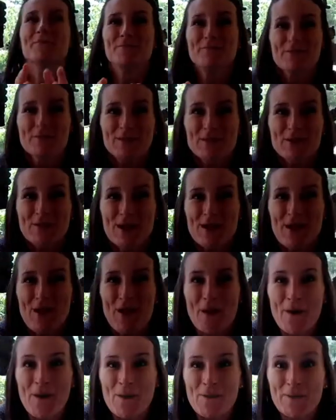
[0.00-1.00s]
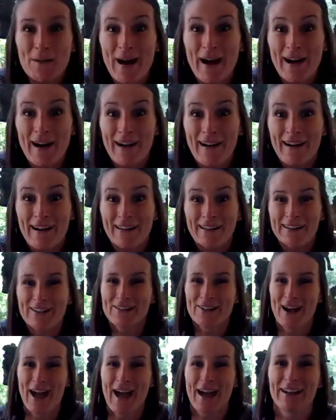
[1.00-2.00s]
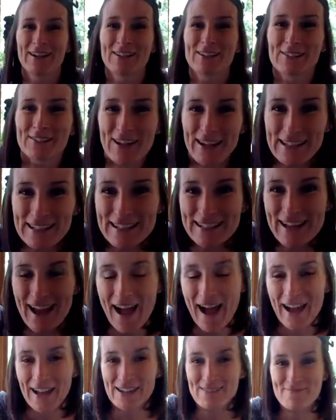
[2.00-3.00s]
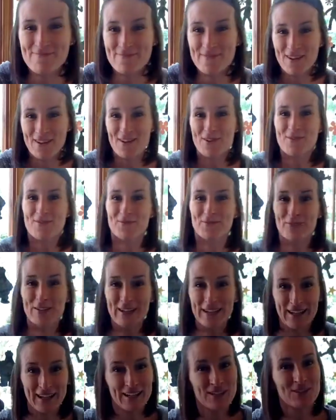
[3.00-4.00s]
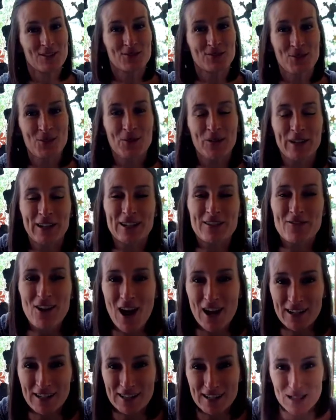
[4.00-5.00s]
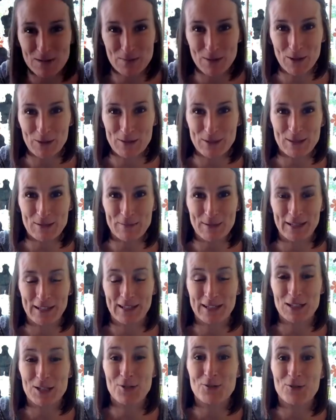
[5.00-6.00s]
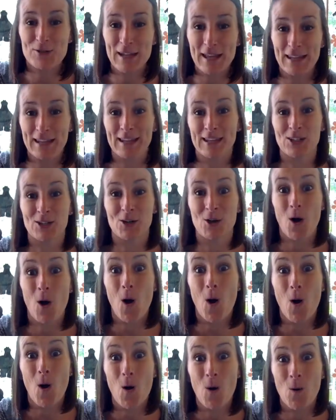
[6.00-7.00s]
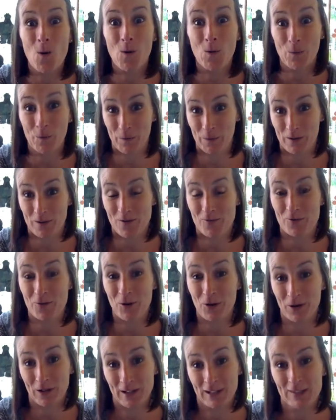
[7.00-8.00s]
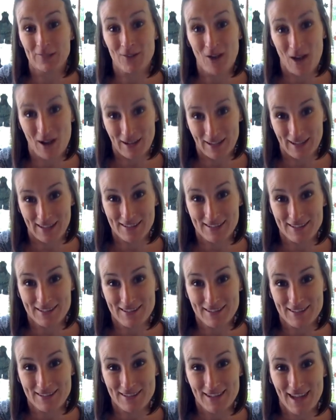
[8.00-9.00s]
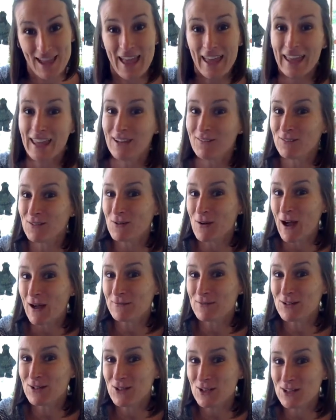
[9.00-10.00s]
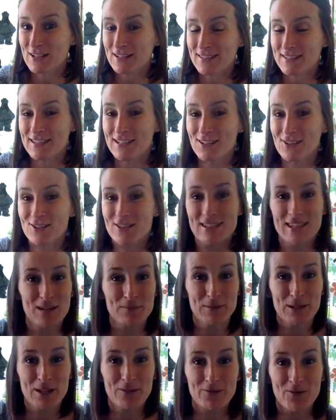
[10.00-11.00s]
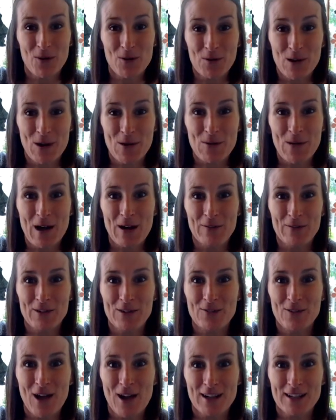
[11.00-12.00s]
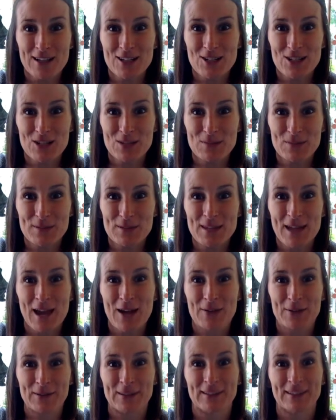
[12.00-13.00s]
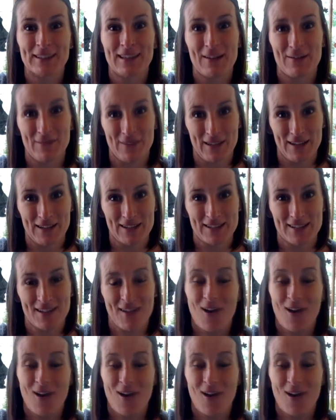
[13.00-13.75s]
So I hope you had a great time reading the Roaring Rockets book with me and creating your own roaring rockets. If you have a chance and could send me a photo of your rocket ships, I would love it.